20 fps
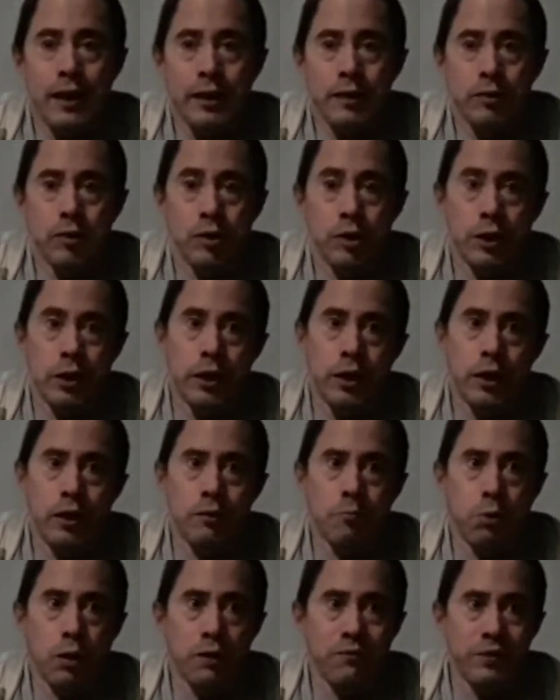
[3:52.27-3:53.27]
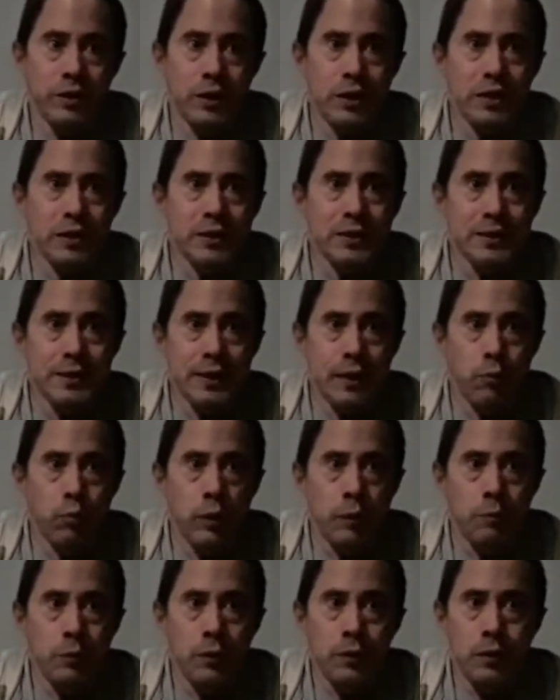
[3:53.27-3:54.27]
The other part of it is that
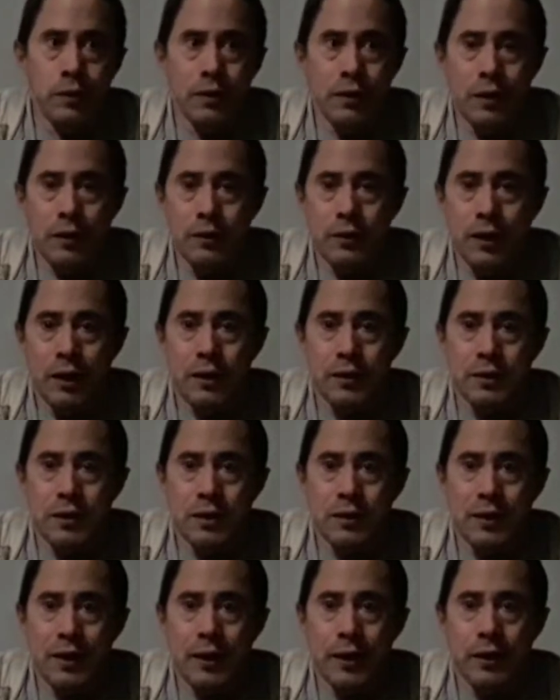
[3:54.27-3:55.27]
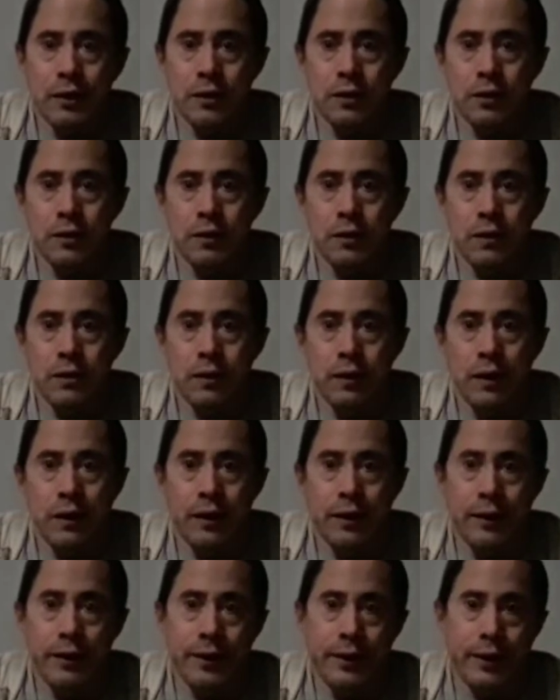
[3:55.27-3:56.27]
women think that they can
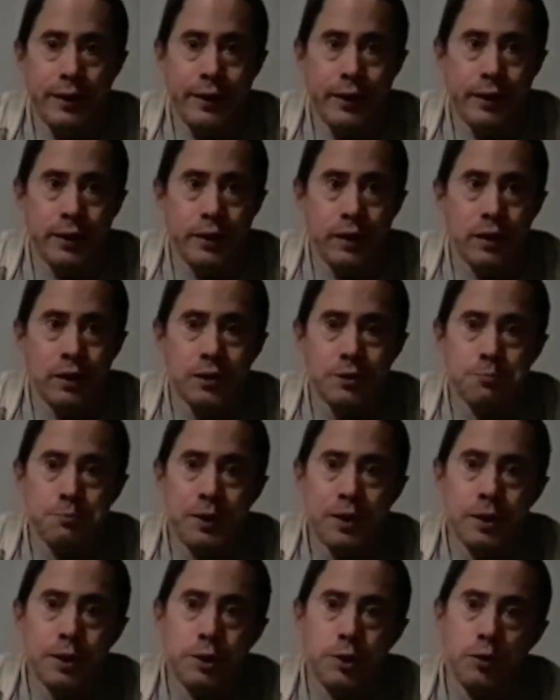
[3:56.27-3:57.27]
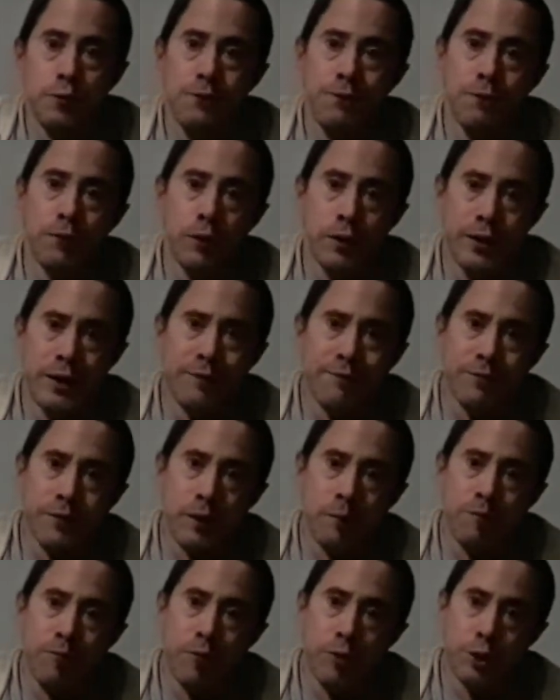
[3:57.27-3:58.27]
get us men to forgive
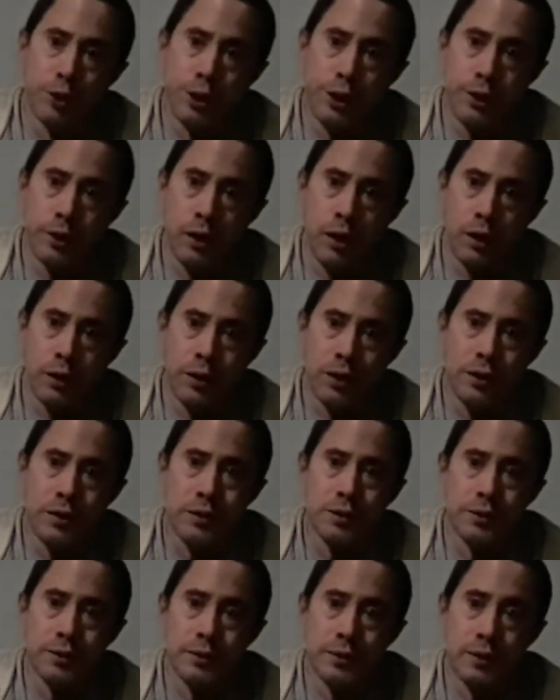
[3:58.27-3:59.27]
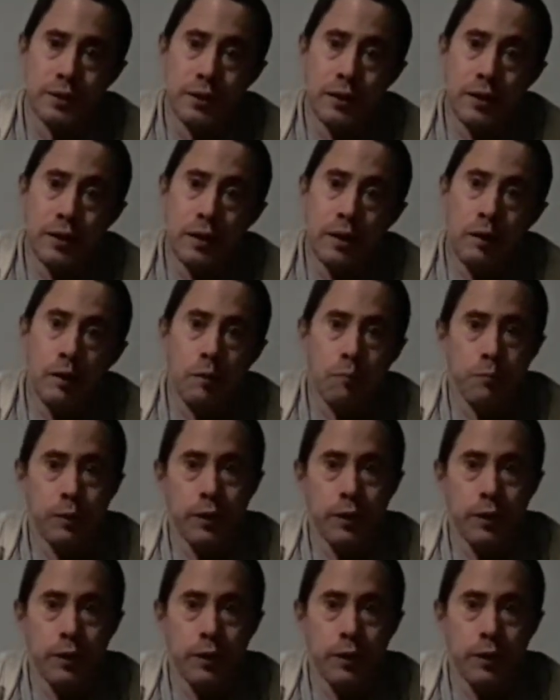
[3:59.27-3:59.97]
them for cheating on us, but